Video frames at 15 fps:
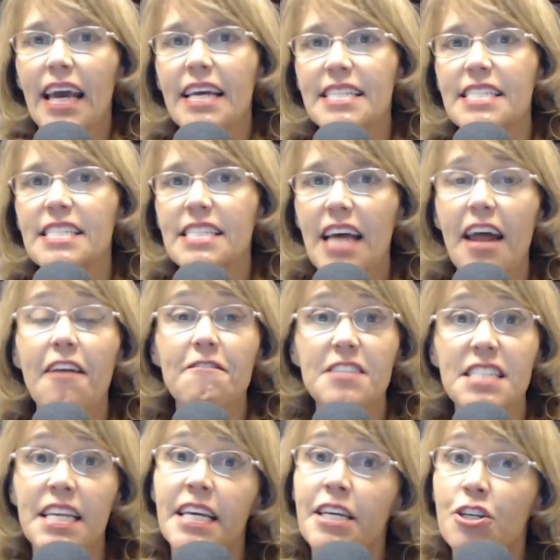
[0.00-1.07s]
Instead of
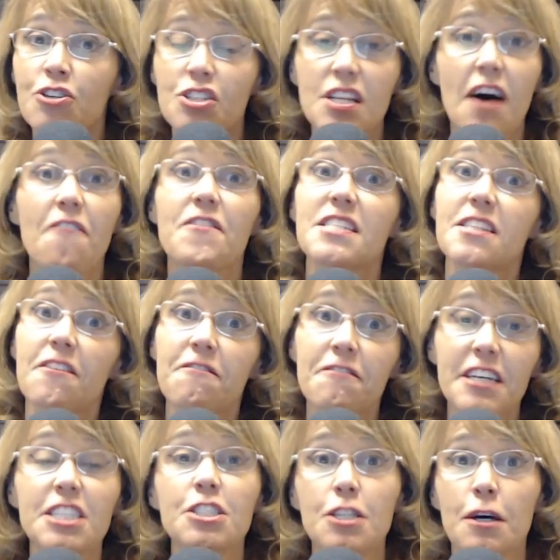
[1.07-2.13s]
seeing yourself as a
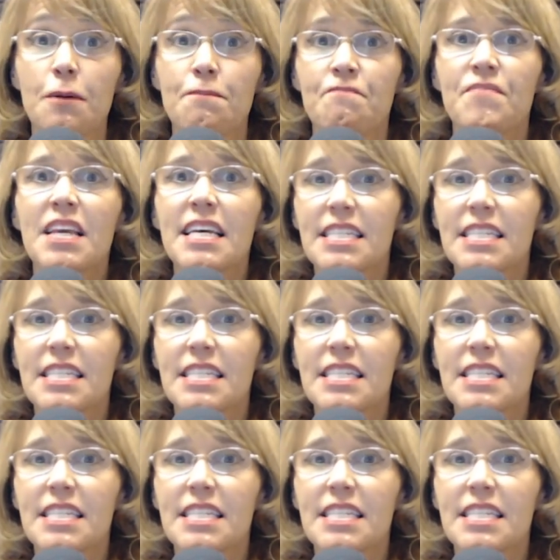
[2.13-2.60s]
victim,